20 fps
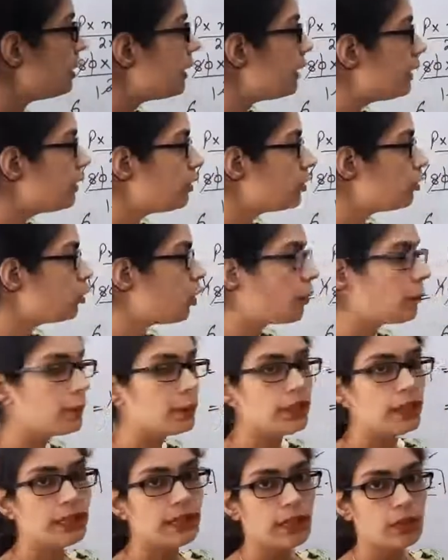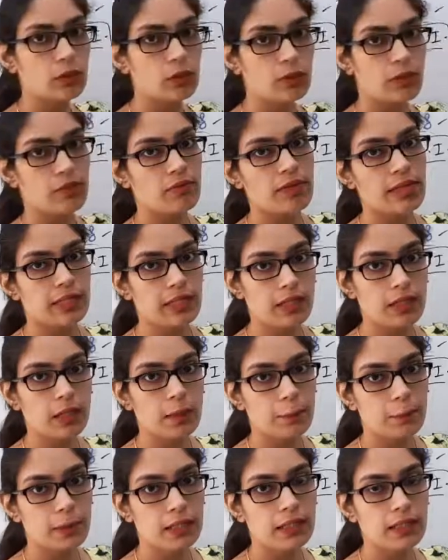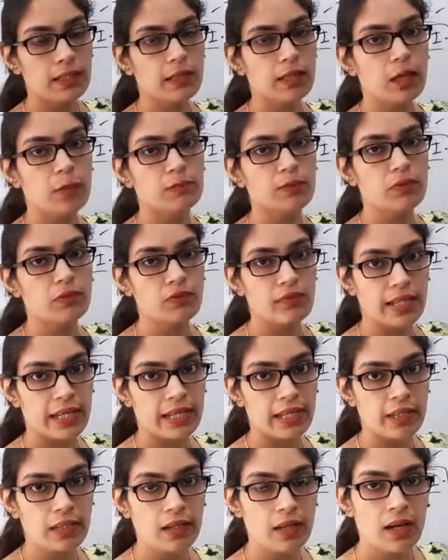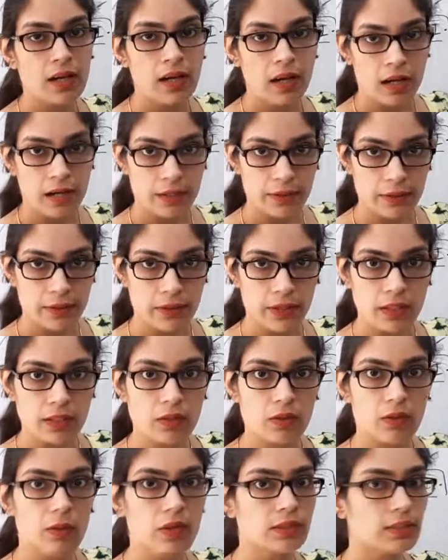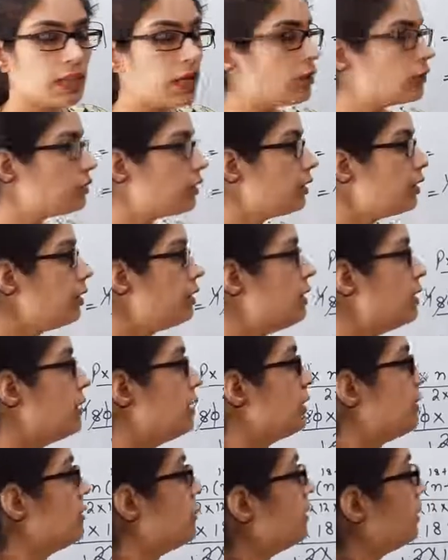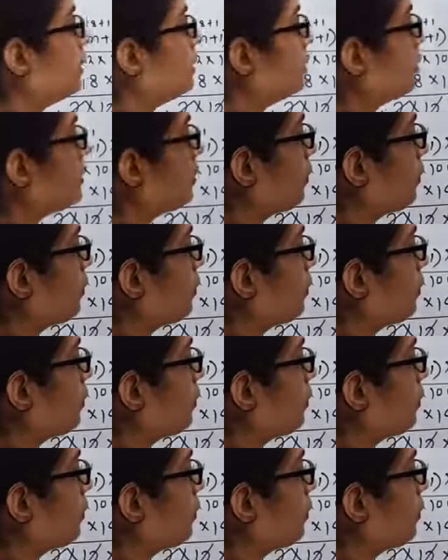in denominator you have any number in terms of 10, 100 or 1000, just